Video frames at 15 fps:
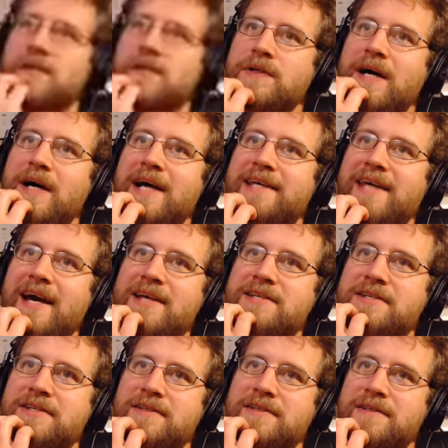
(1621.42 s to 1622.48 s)
I
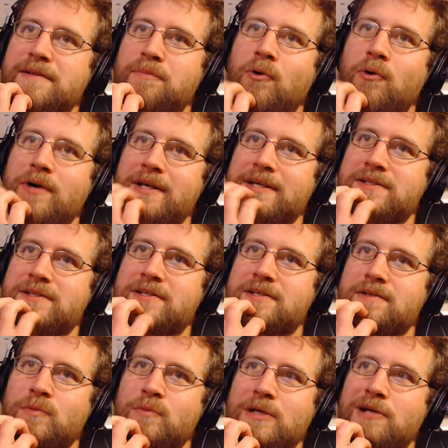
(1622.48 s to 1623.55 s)
guess the point is
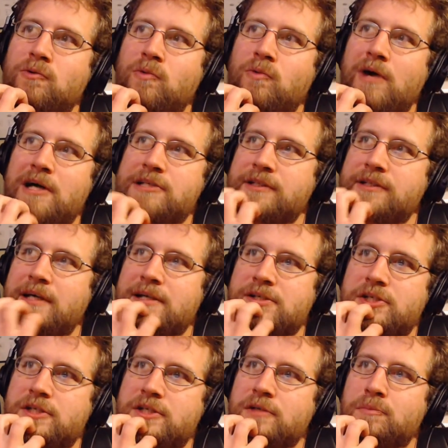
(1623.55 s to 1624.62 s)
we don't watch a lot of
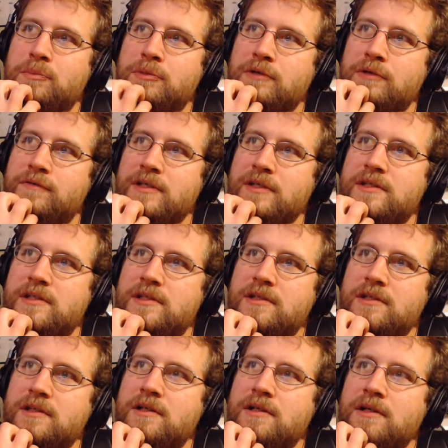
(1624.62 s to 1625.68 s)
stupid movies
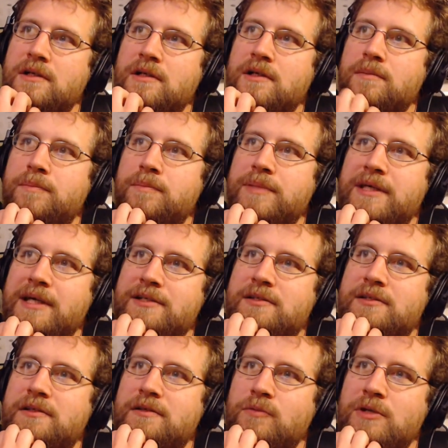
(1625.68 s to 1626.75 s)

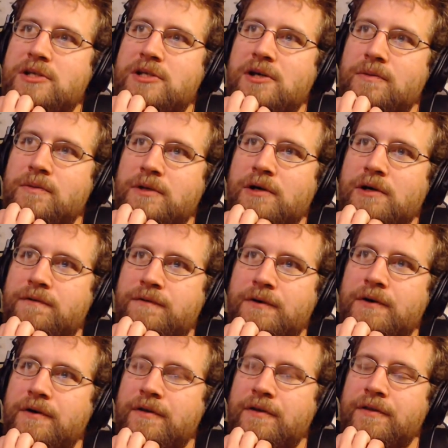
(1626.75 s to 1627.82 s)
because we don't go
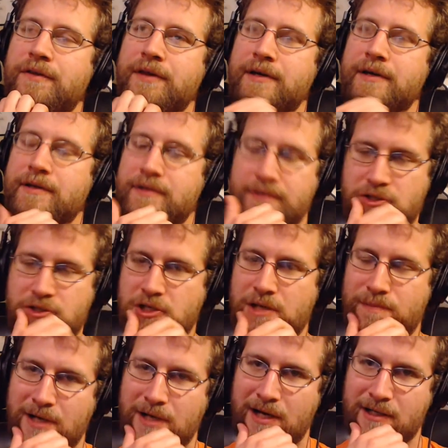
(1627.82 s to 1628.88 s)
for the
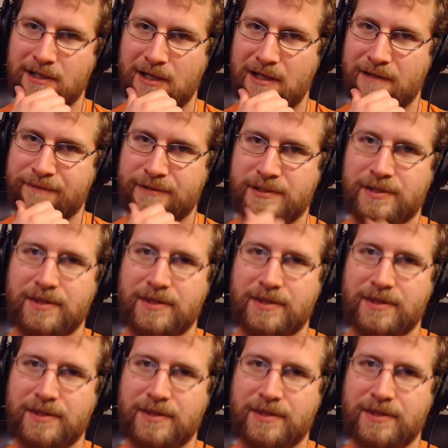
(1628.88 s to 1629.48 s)
cheap knockoffs.